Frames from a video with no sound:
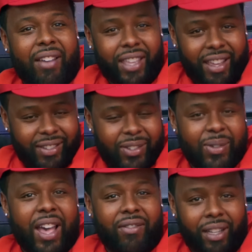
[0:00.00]
yes, you
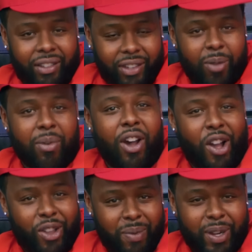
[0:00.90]
have a legitimate
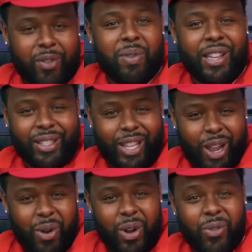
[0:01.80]
argument of being a day
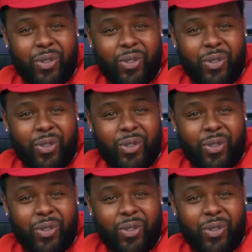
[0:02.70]
one over